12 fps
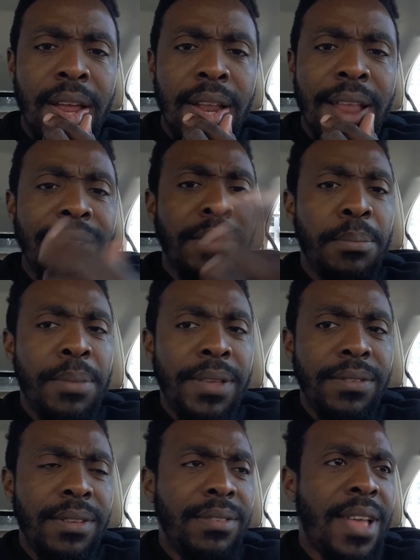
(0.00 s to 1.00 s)
That's a
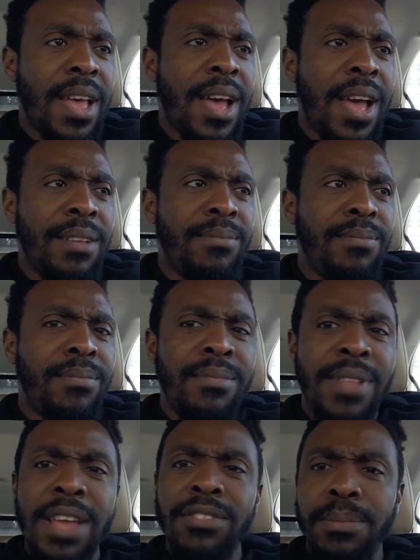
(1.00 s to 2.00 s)
business.
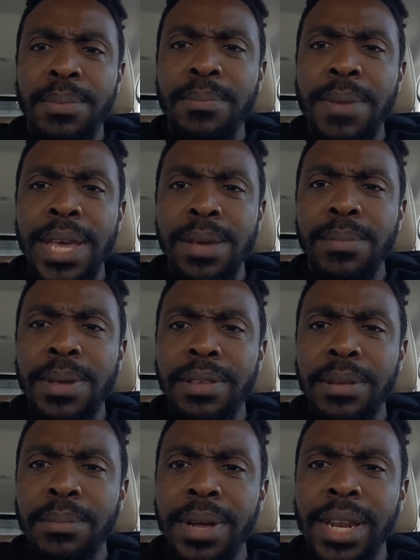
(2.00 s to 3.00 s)
That should be making me
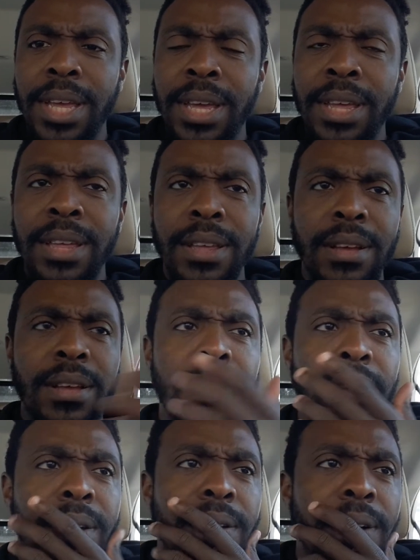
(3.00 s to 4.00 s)
some money.
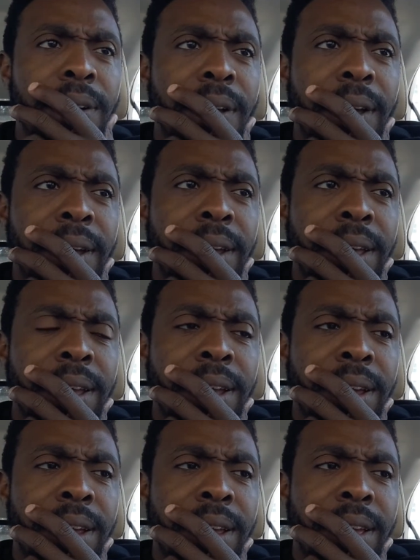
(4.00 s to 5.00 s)
Okay.
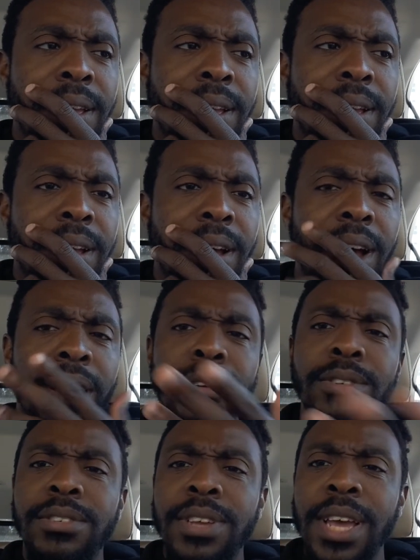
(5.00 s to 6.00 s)

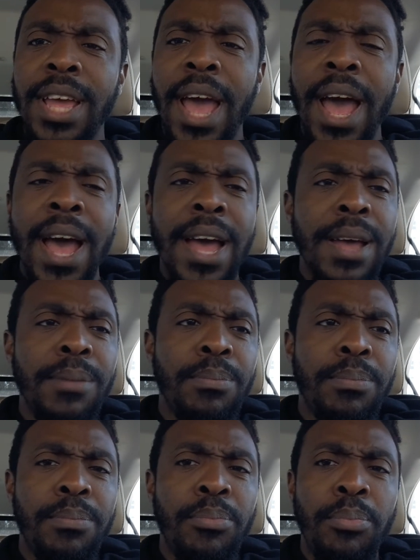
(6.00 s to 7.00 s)
Oh shit, I
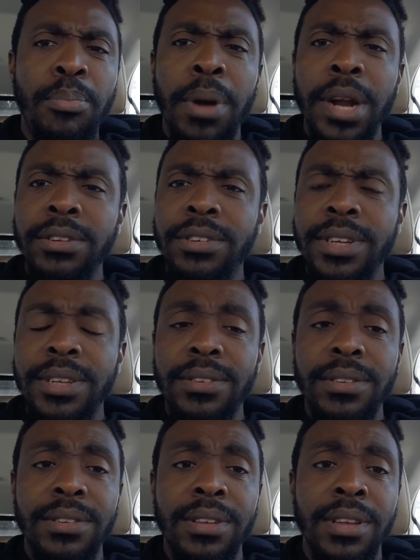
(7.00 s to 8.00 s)

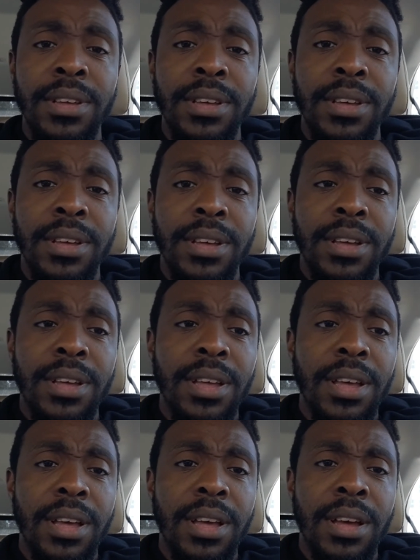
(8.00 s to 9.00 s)
purchased
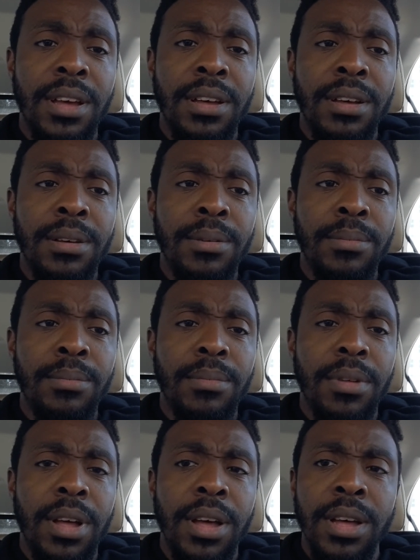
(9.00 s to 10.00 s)
a
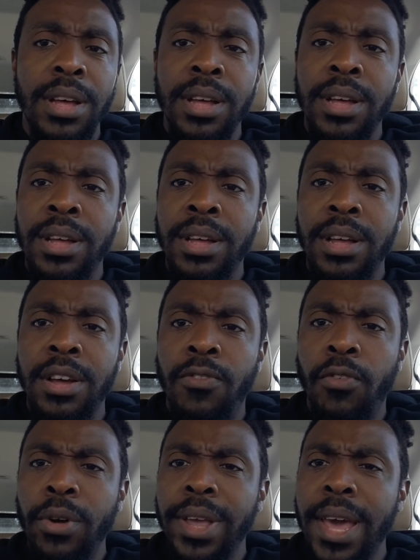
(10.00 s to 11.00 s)

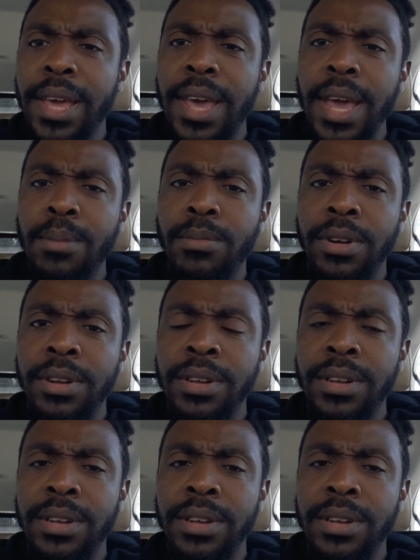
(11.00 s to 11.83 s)
4K camera.